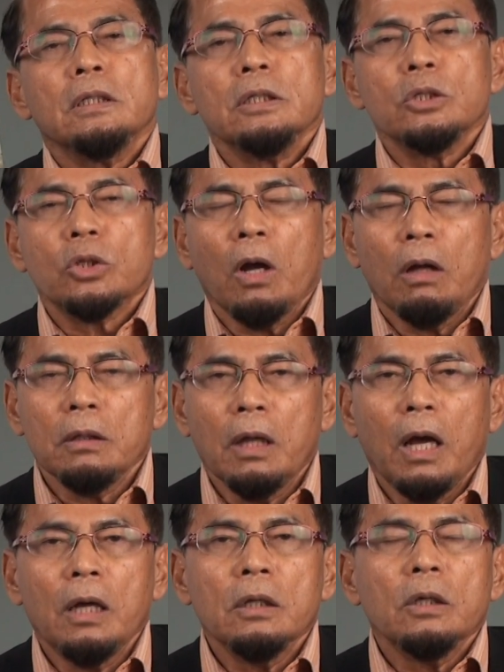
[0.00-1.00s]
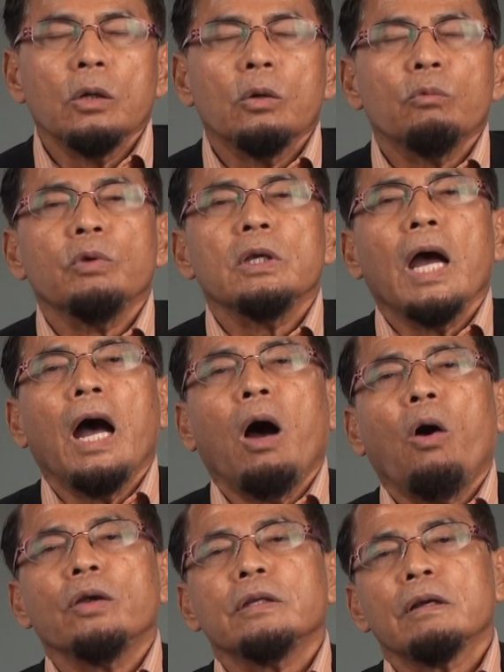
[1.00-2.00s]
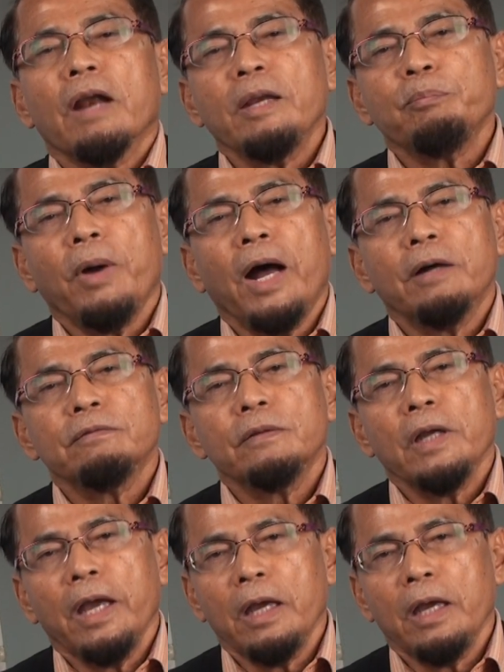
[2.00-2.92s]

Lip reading: Inshallah, we are on the right path,